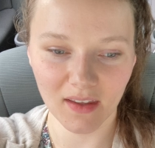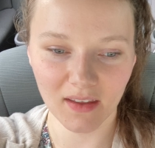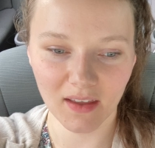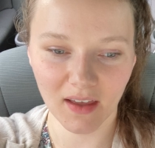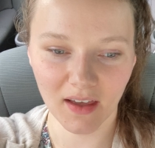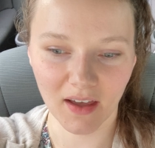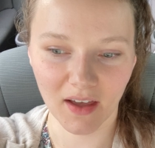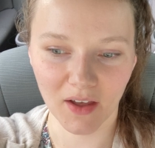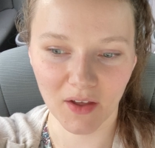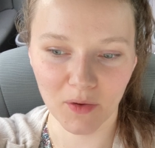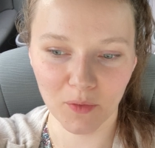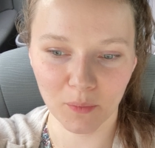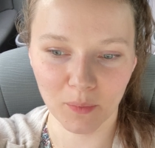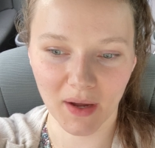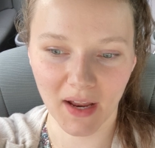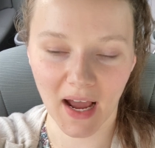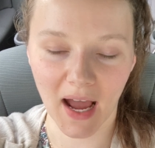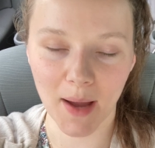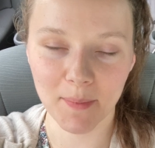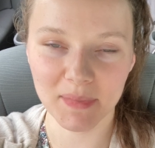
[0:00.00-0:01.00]
what
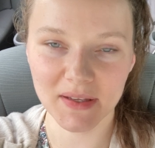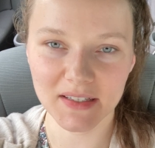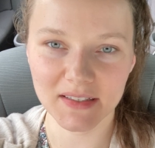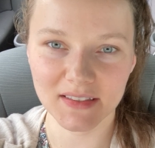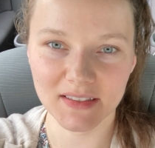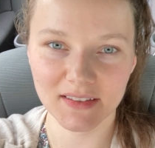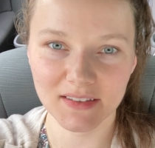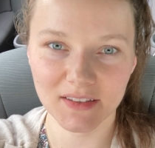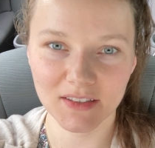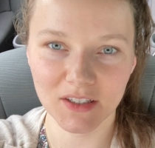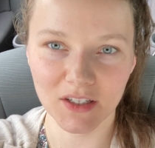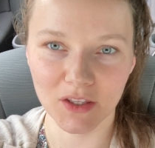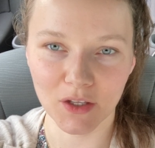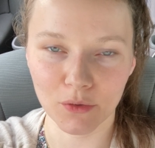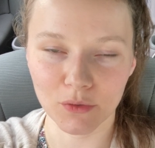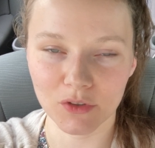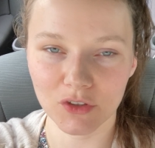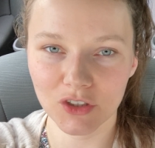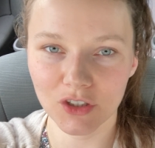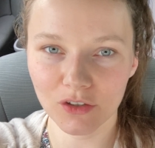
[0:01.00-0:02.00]
happens to
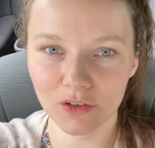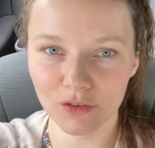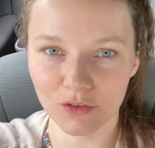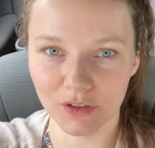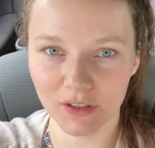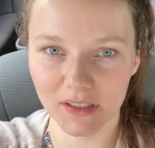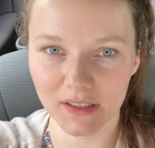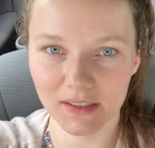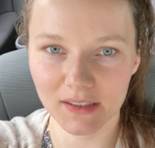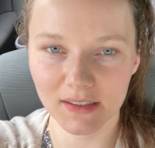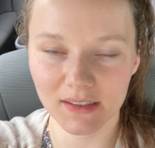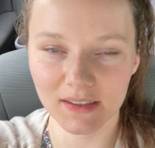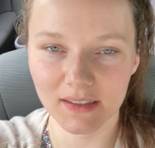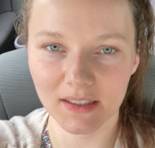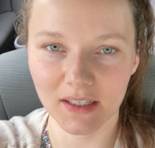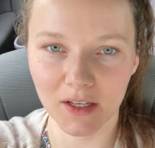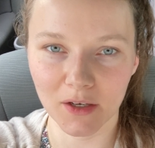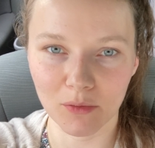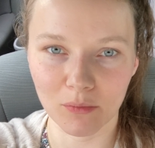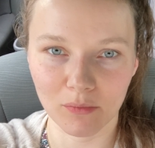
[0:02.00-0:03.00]
those children
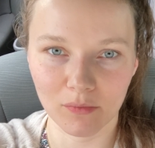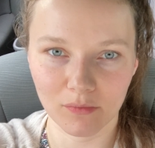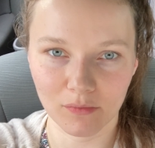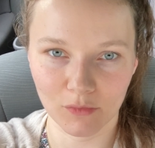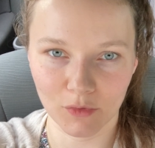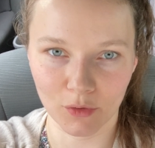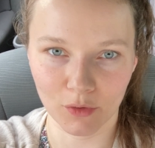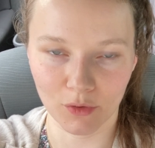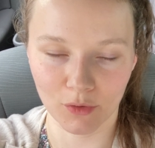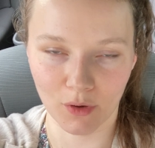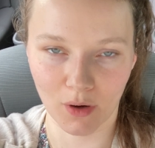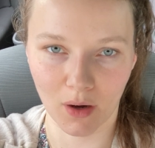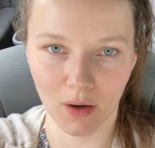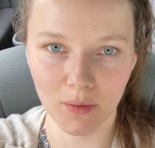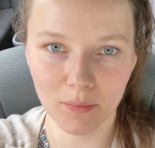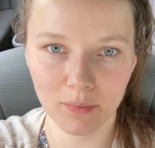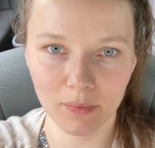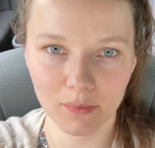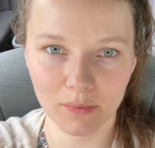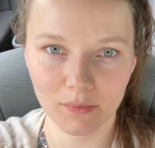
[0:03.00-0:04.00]
and who grew
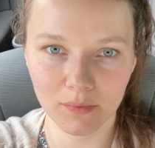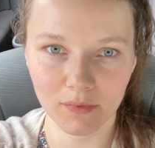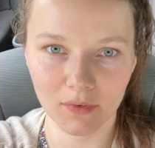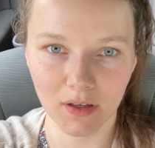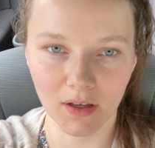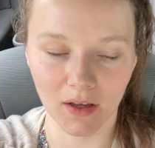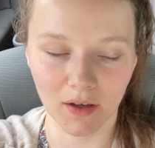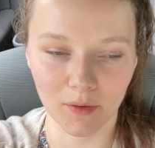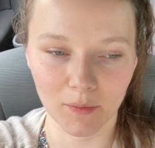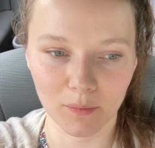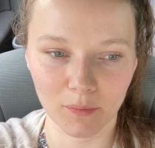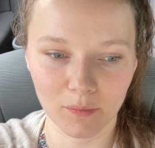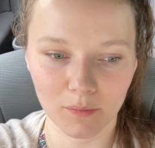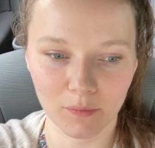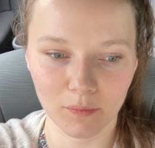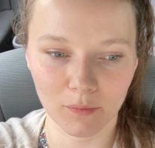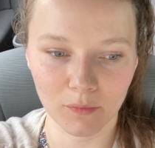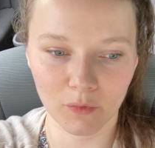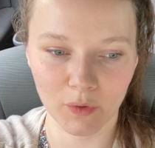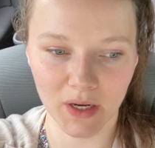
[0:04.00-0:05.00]
up
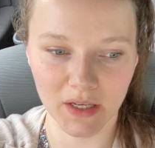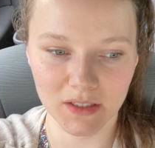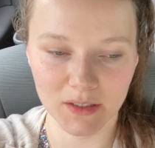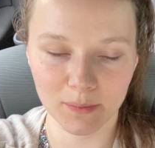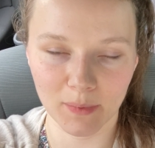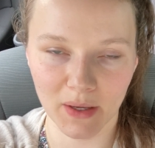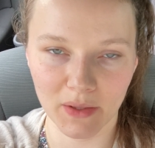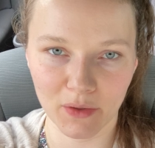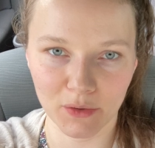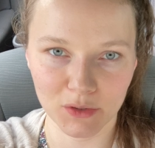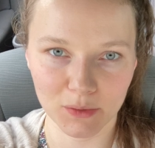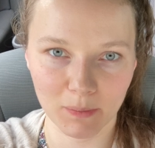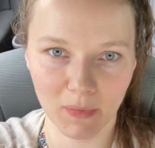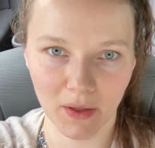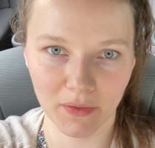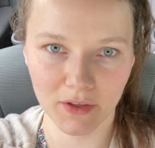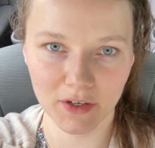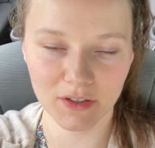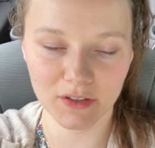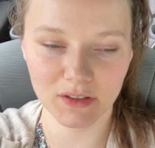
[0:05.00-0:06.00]
raised by those
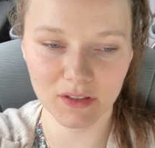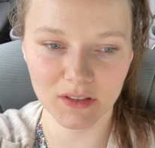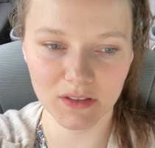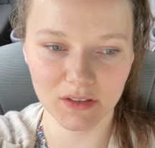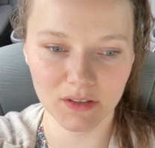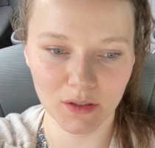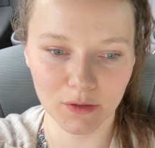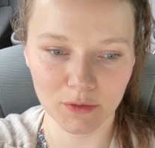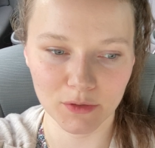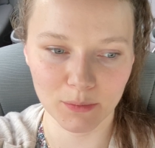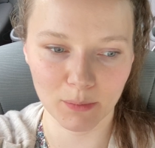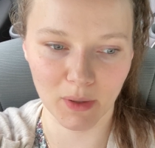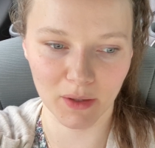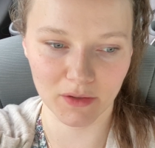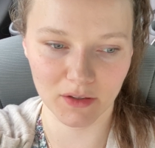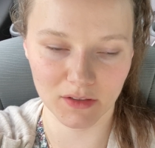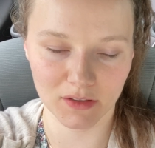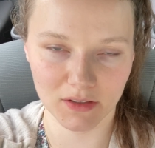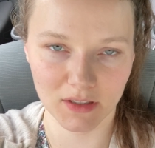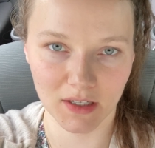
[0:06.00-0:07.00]
mothers is those
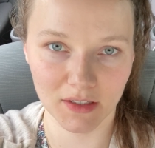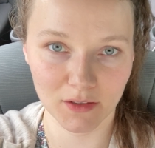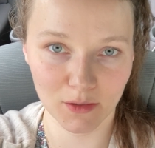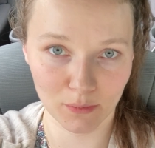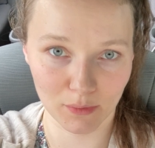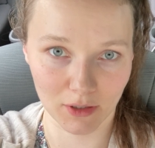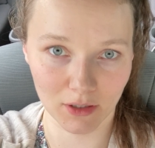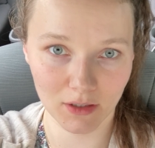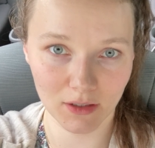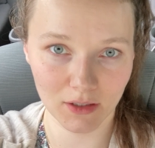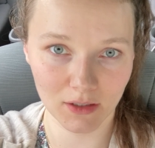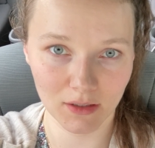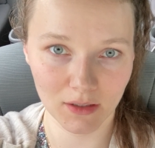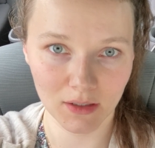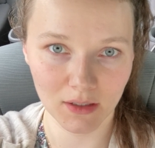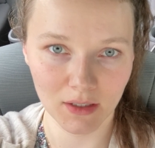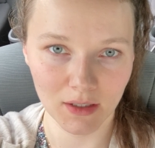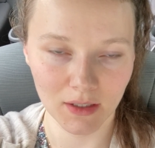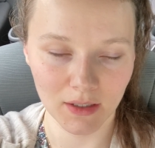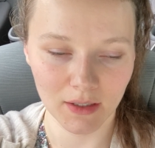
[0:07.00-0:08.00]
mothers had to work,
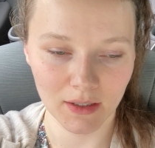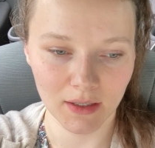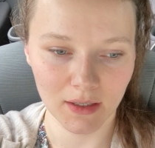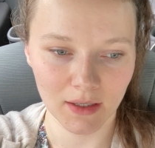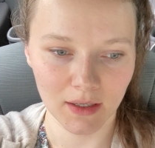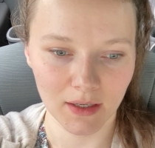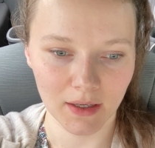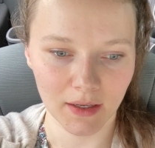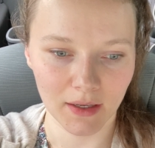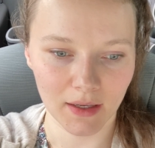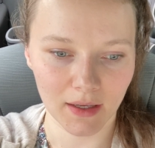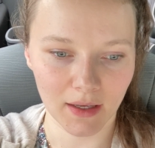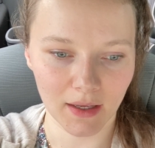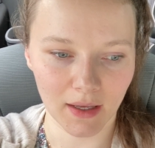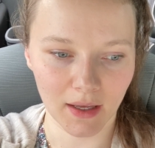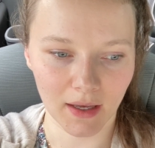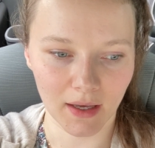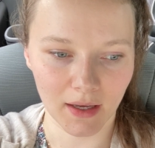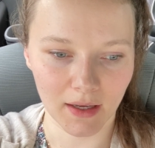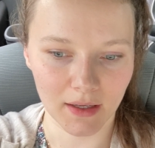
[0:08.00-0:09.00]

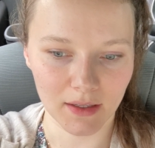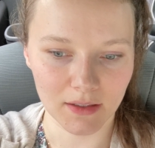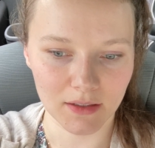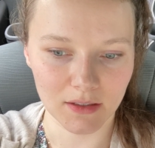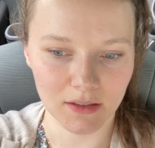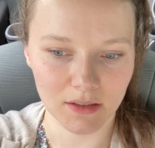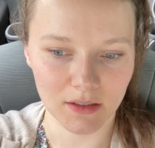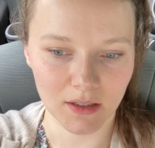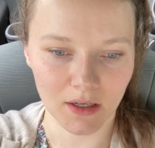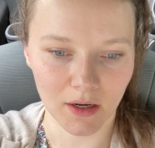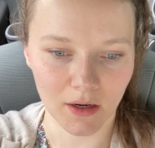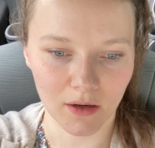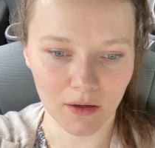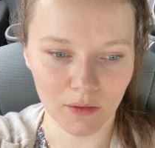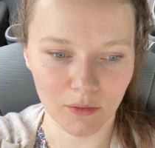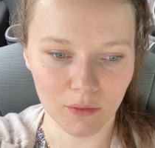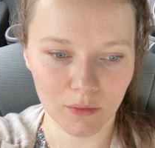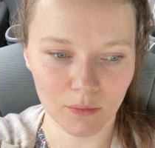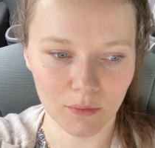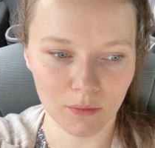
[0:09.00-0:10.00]
and there